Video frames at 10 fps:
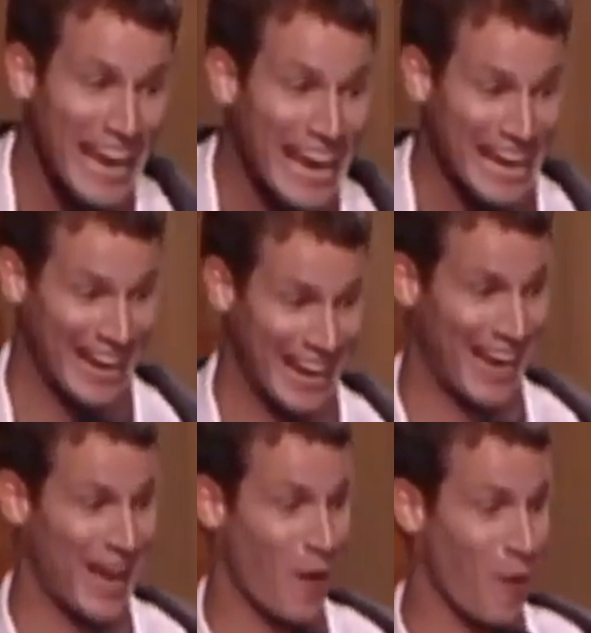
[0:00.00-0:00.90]

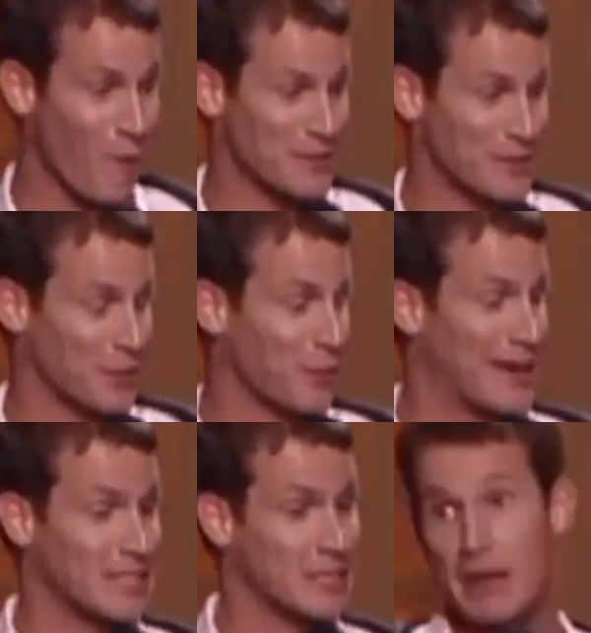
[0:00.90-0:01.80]
man. I hope it's a
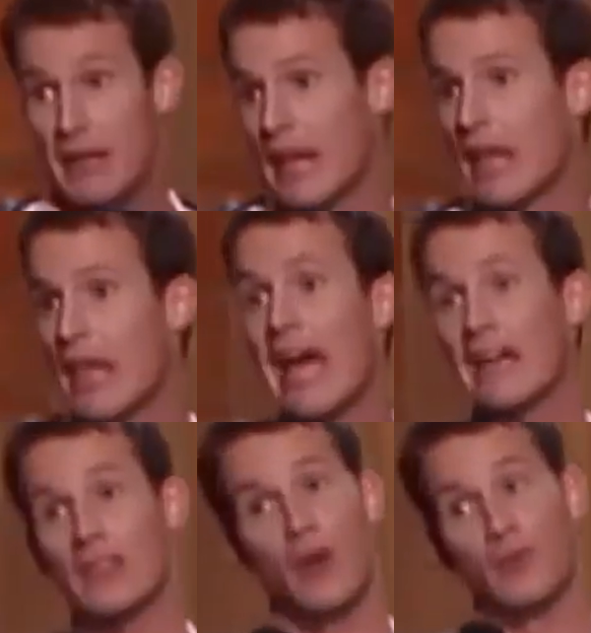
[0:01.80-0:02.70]
Granny Smith. I
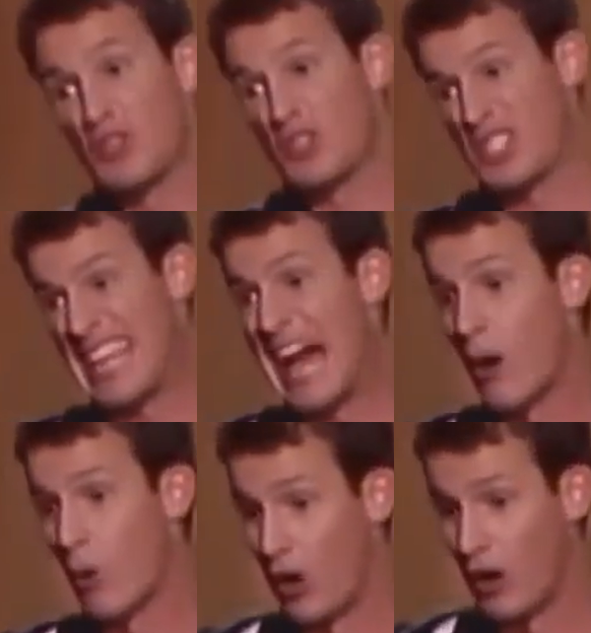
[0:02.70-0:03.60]
like those. They're
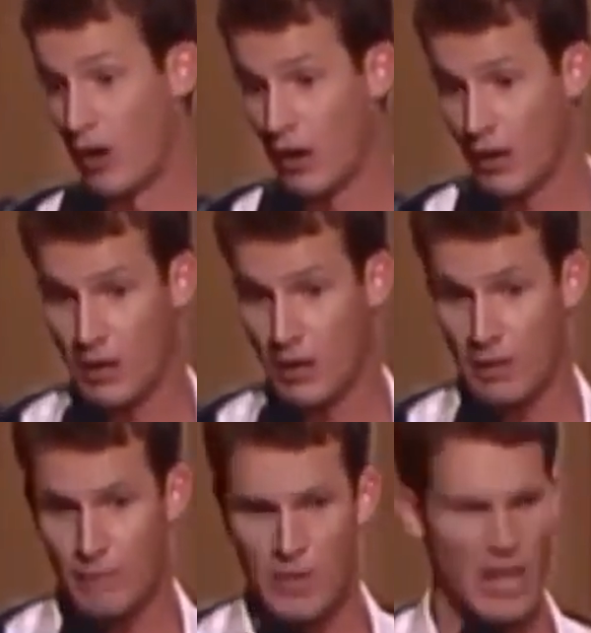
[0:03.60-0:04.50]
sour.
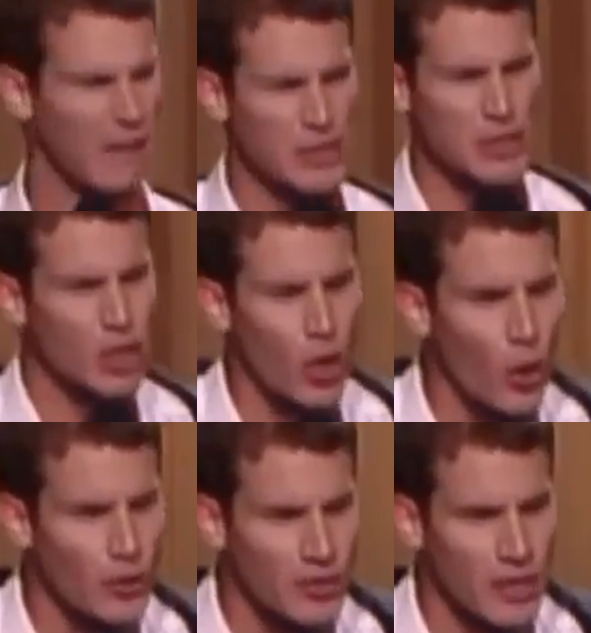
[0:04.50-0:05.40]
If it's a
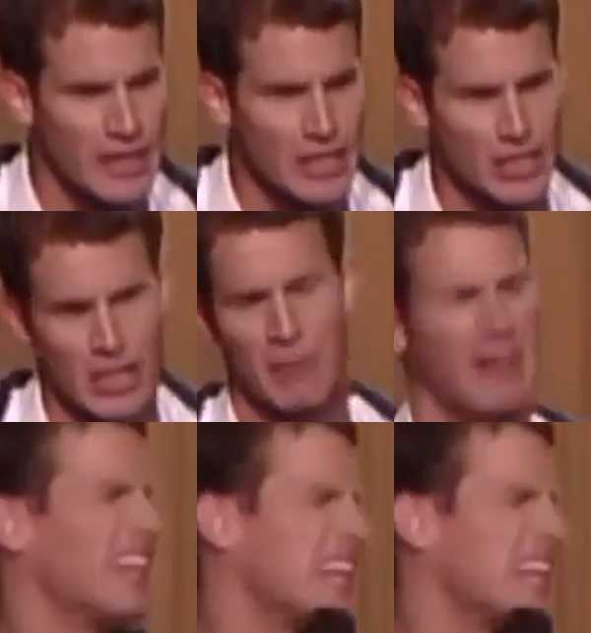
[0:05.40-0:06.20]
Golden Delicious, I'm